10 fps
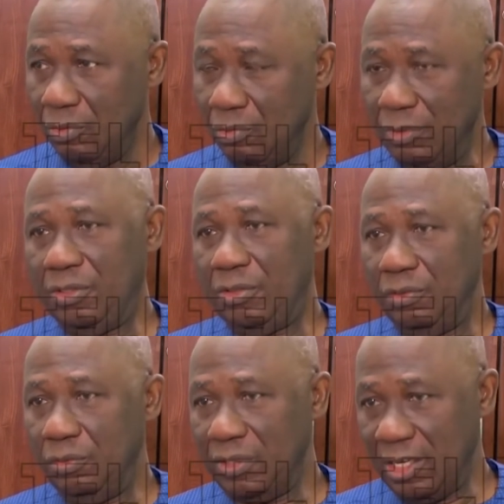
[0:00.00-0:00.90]
with
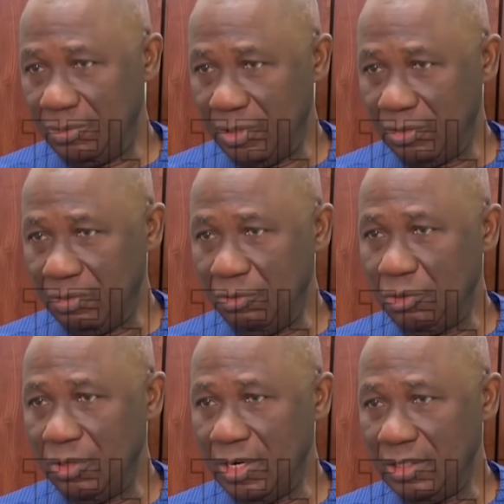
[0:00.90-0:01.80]
those aspects of
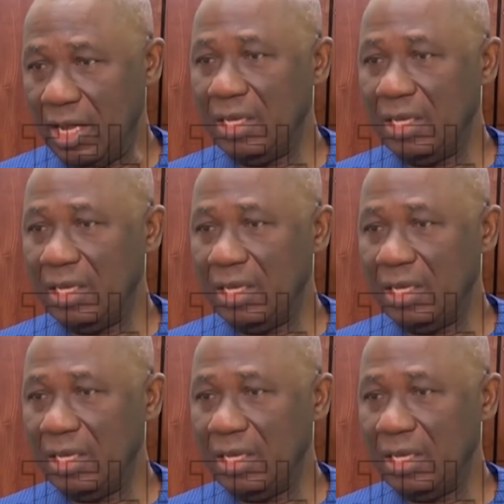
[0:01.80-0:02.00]
insurance.